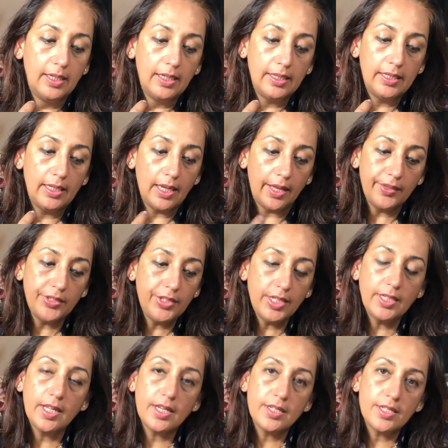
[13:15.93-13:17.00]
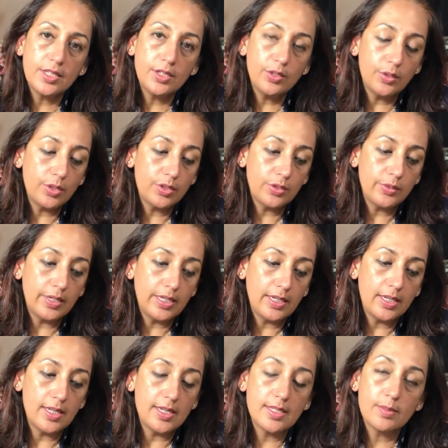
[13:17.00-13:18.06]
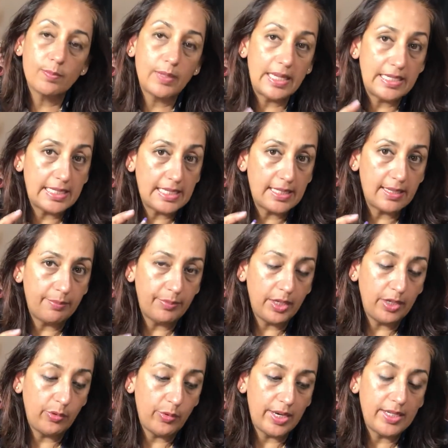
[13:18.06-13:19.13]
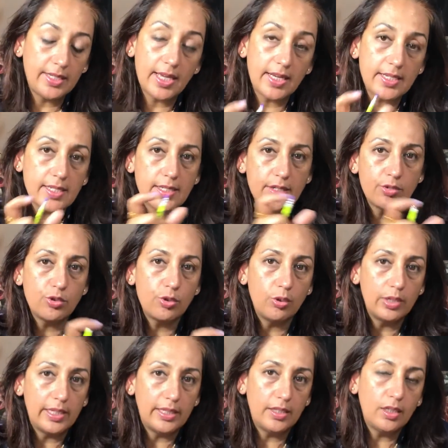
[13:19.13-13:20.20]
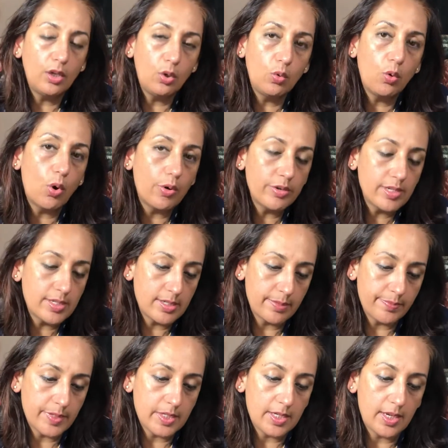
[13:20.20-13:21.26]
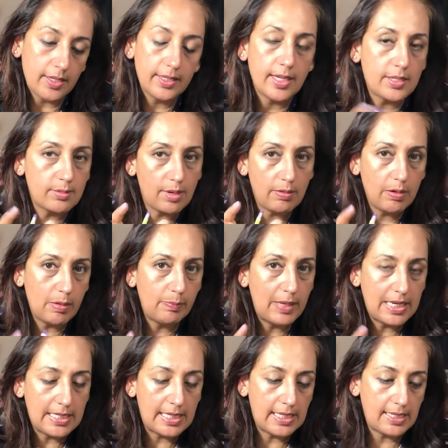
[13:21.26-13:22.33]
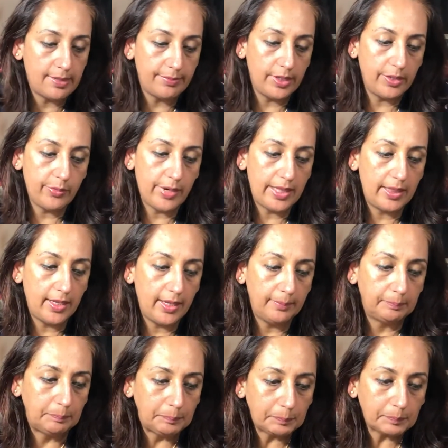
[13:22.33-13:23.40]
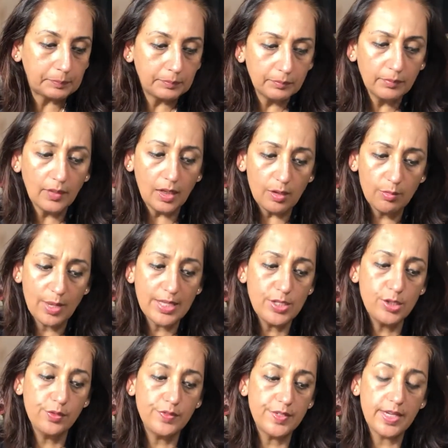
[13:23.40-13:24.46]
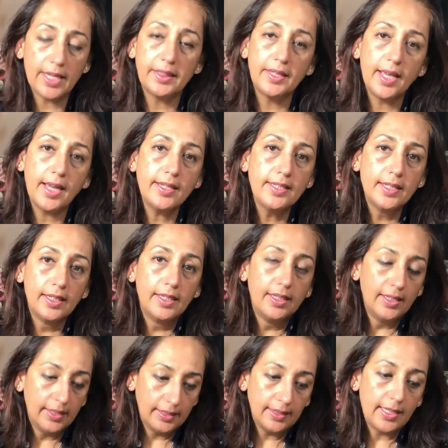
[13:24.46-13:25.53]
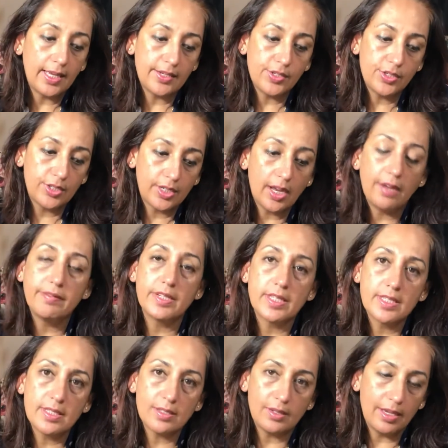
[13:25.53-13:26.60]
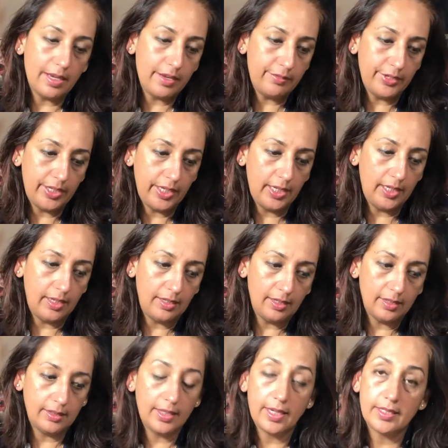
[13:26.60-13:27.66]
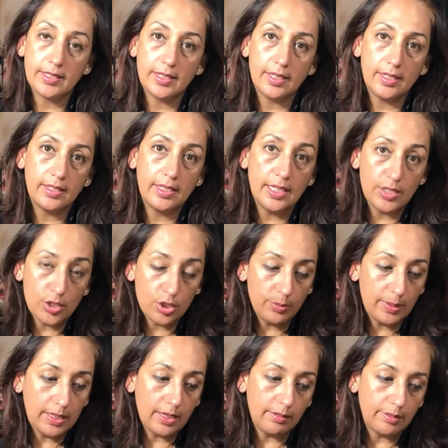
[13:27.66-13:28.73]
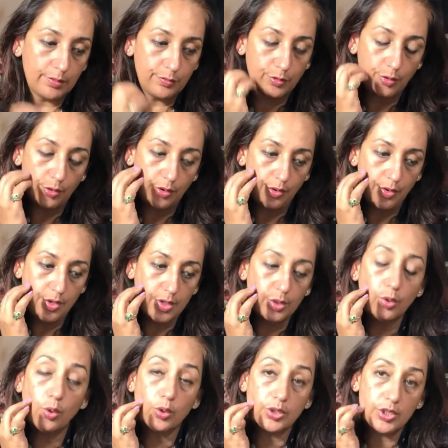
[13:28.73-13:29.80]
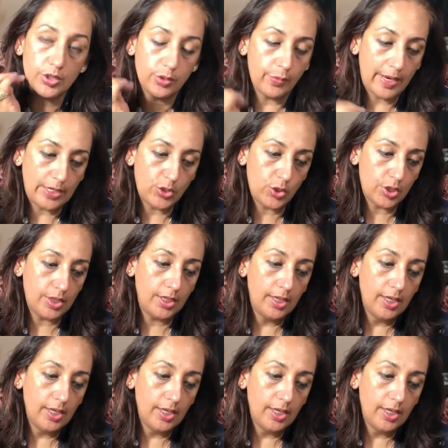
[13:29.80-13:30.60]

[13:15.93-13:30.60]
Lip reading: The other thing that you're doing is placing something red that is controlling the quarrelsome star. That's why we are placing something red there. Once you've done that, that covers everything that needs to be covered for North direction.